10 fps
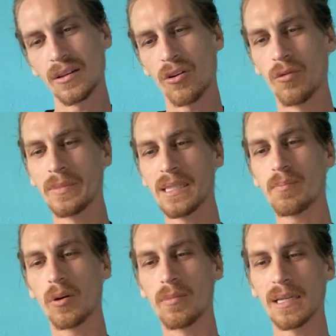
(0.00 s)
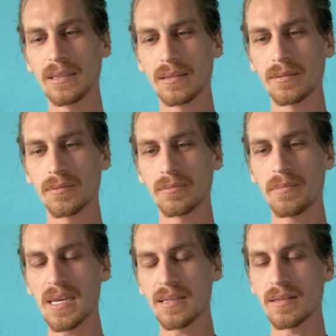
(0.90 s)
Home Depot might
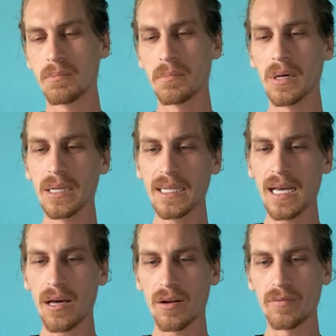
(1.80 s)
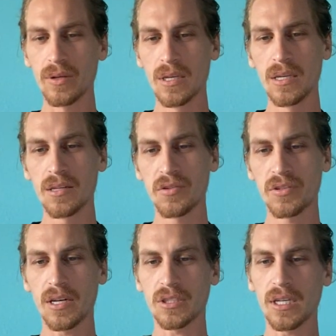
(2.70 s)
make some money out of
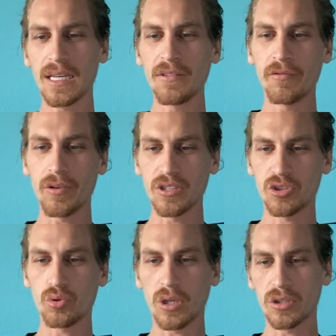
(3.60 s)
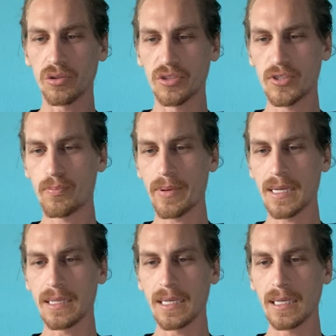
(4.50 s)
such an infrastructure
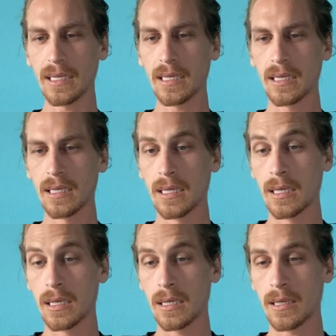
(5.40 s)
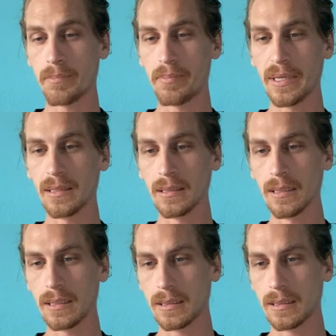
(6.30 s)
spending bill.